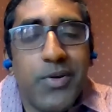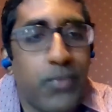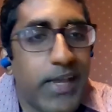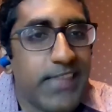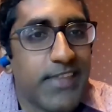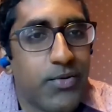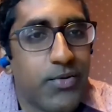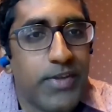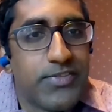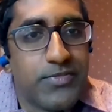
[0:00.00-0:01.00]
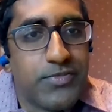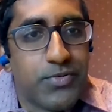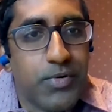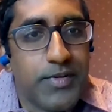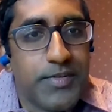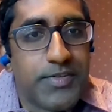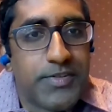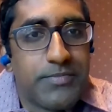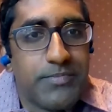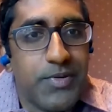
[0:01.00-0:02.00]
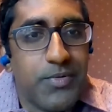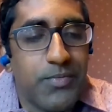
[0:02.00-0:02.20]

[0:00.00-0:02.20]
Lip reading: weight that question towards